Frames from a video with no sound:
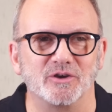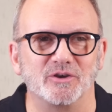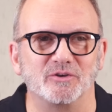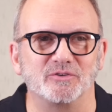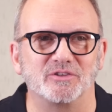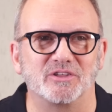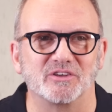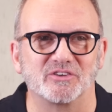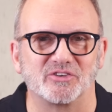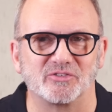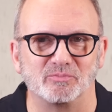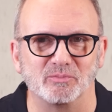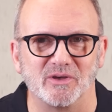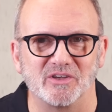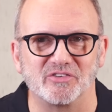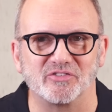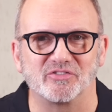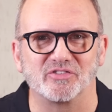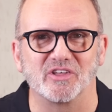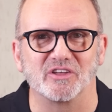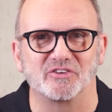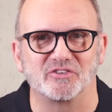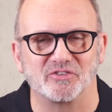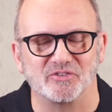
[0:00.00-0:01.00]
you dismiss
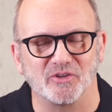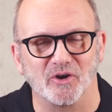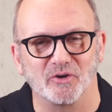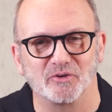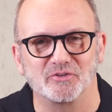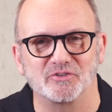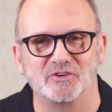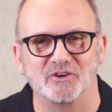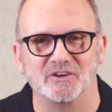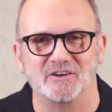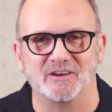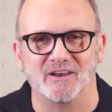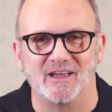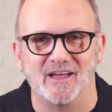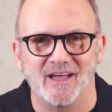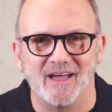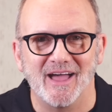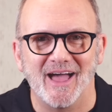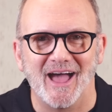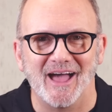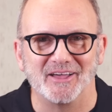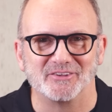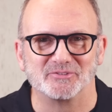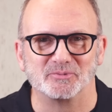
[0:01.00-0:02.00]
this notion
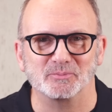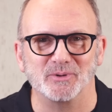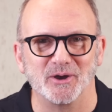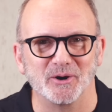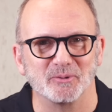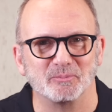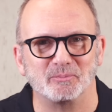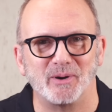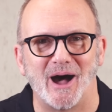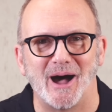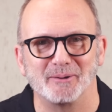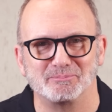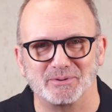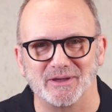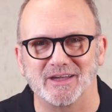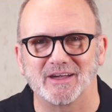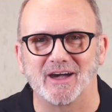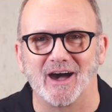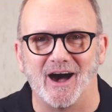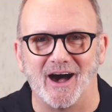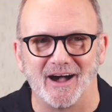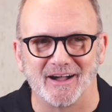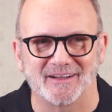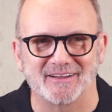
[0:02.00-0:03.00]
as mere
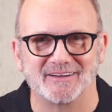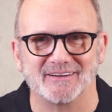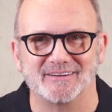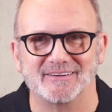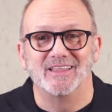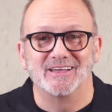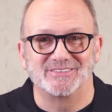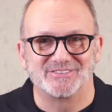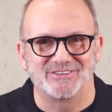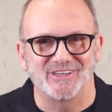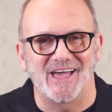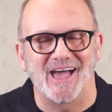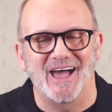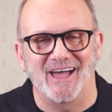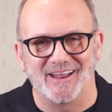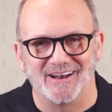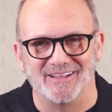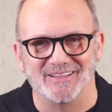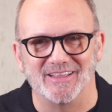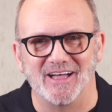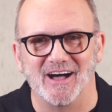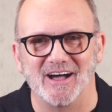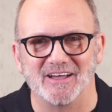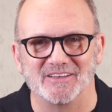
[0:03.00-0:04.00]
poppycock, let's
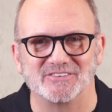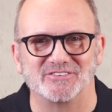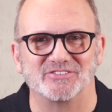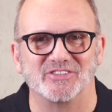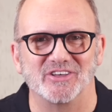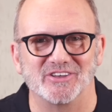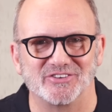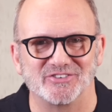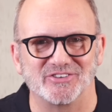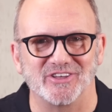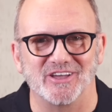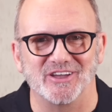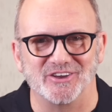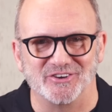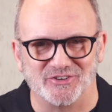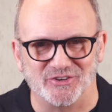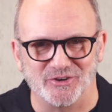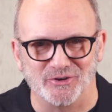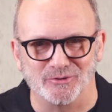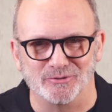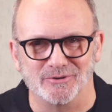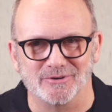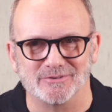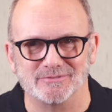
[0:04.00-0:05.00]
analyze this
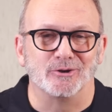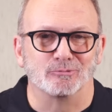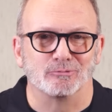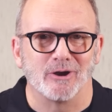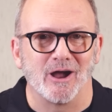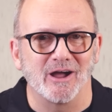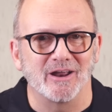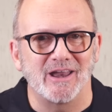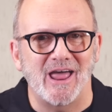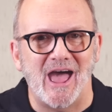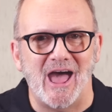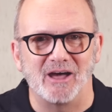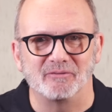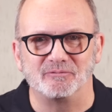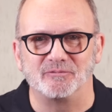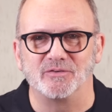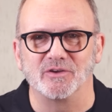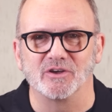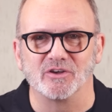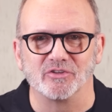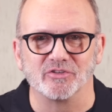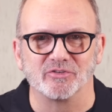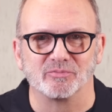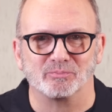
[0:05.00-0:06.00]
issue. In Ron
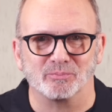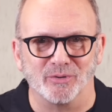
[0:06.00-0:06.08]
Hatfield's